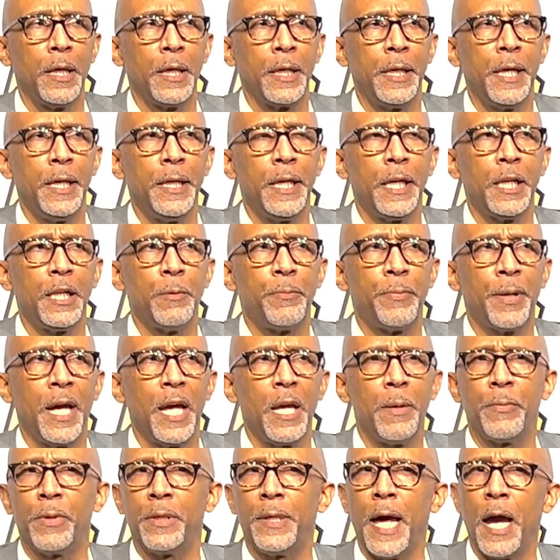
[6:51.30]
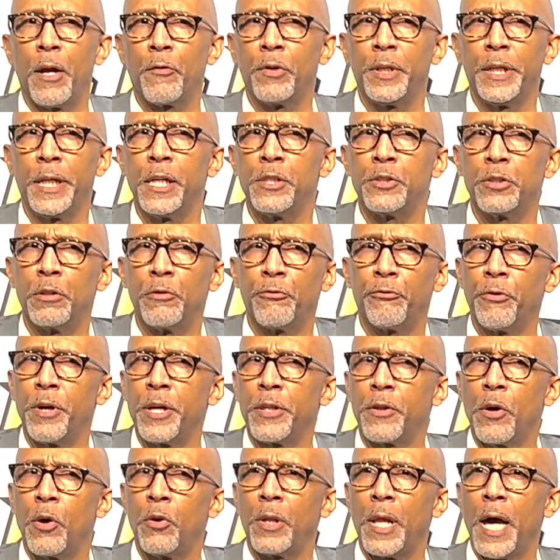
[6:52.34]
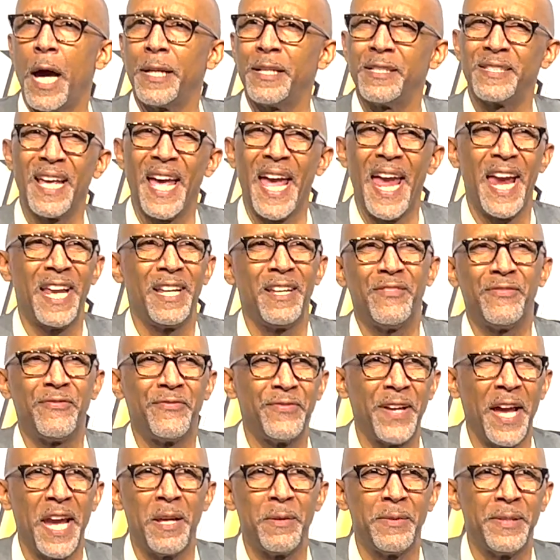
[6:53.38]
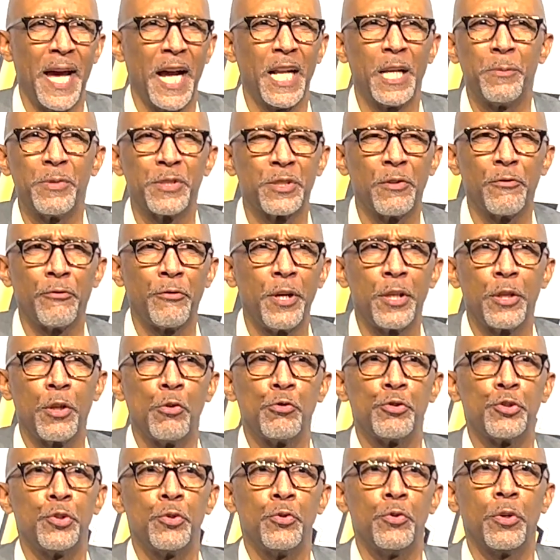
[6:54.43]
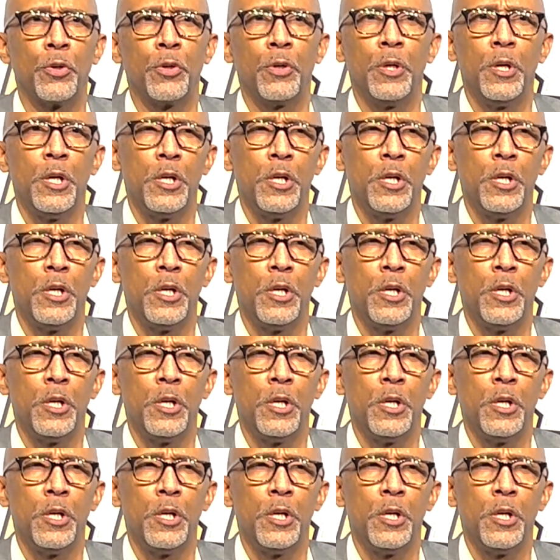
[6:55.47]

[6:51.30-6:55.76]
getting in the paint but not really getting to the free throw line. He's an 88, 90% free throw shooter.